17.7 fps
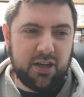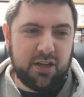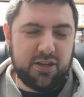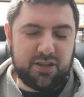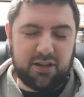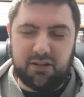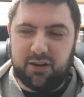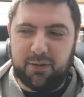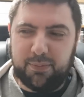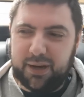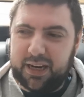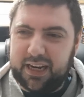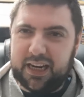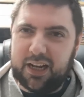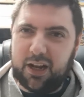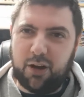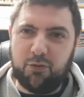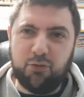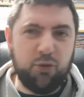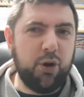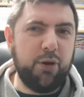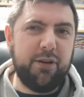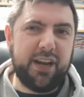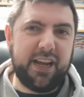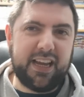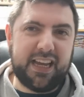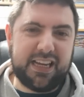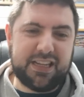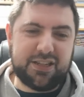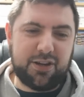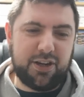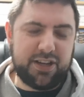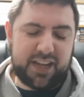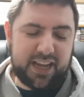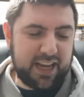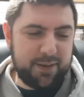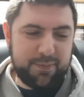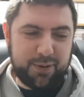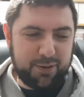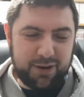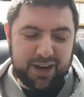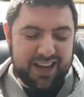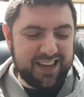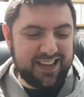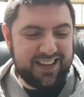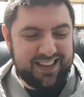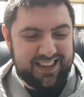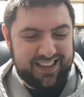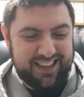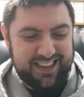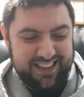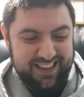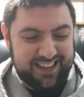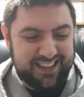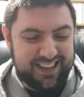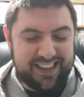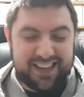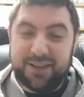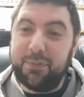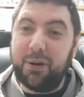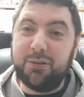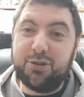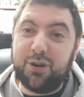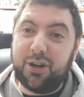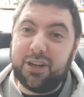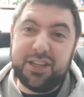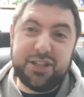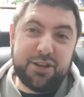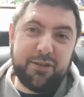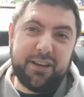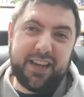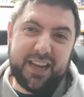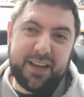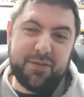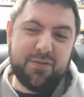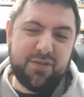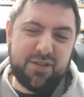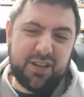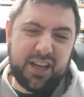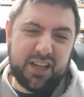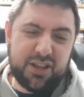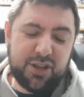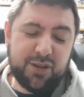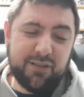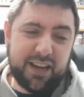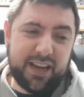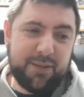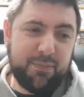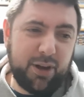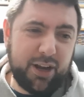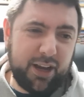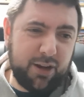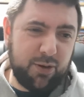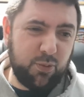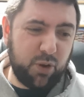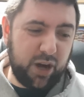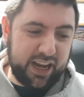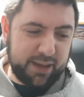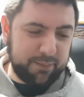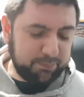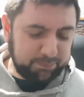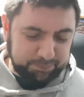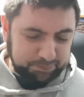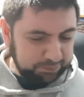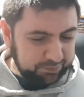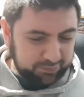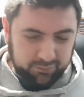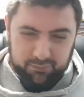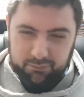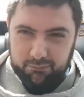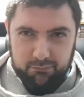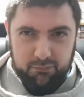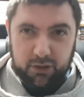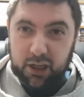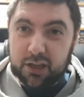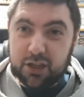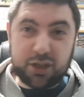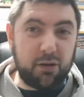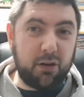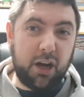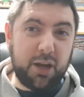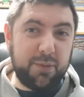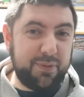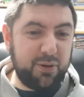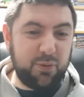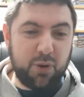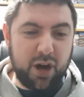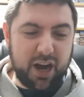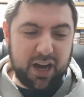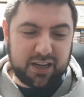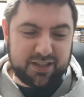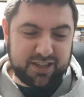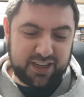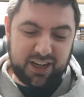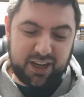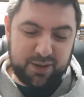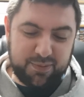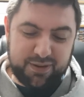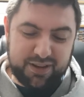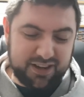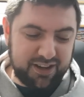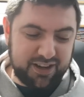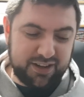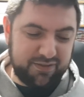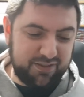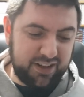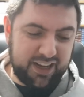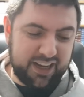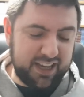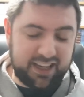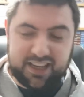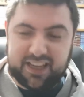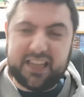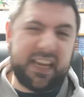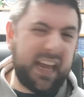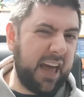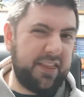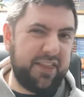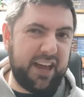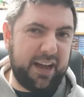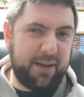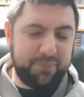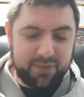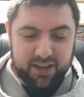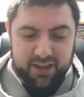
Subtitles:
So I'm completely ruining his idea, but I'm trying to do it in my own way. So I hope it works, and I hope you kind of get that.